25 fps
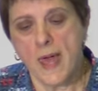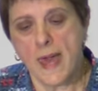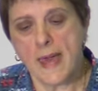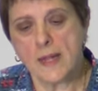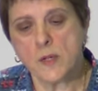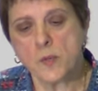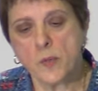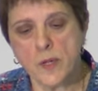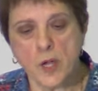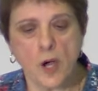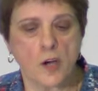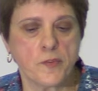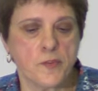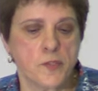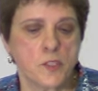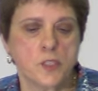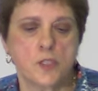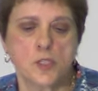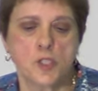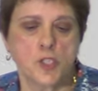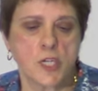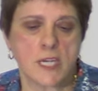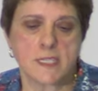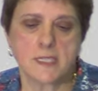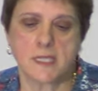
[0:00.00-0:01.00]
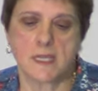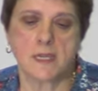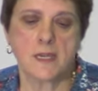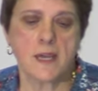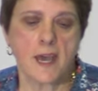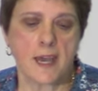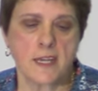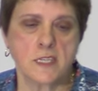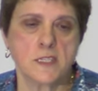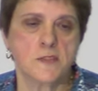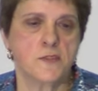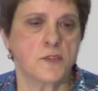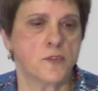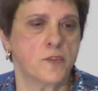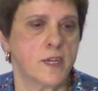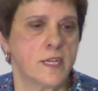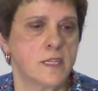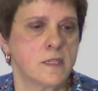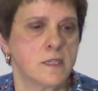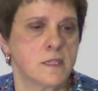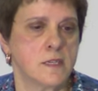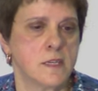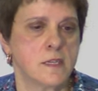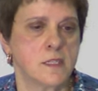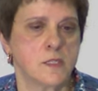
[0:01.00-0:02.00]
And we often do just-in-case
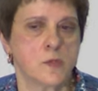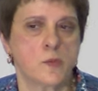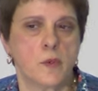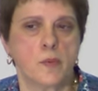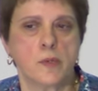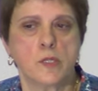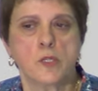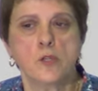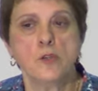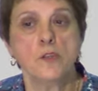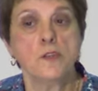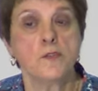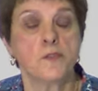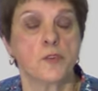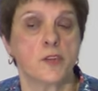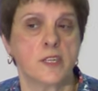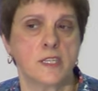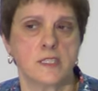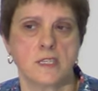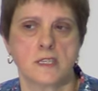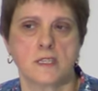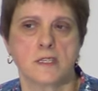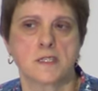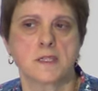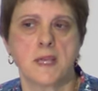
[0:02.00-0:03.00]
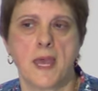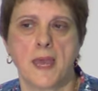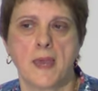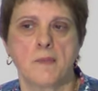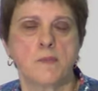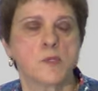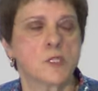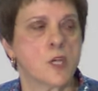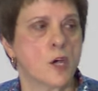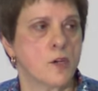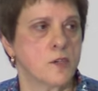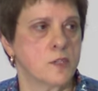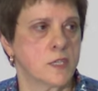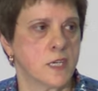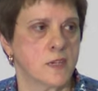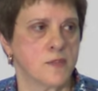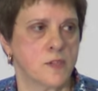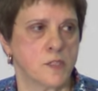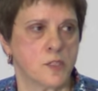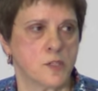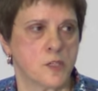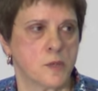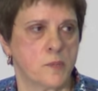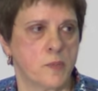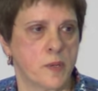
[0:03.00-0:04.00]
forensics, where we do the forensic exam, don't give
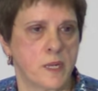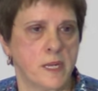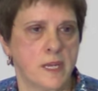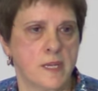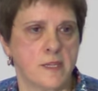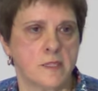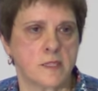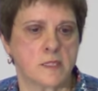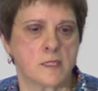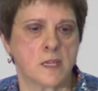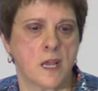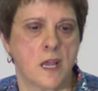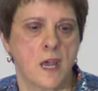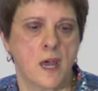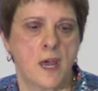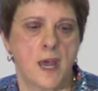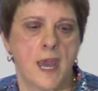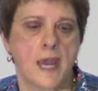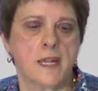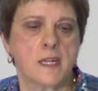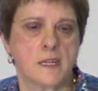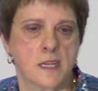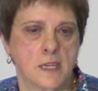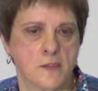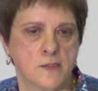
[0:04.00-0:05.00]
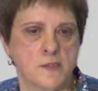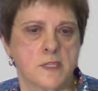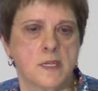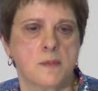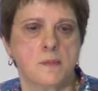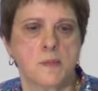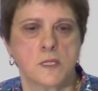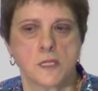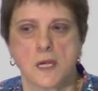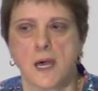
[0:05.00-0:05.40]
it to the police, and it gives them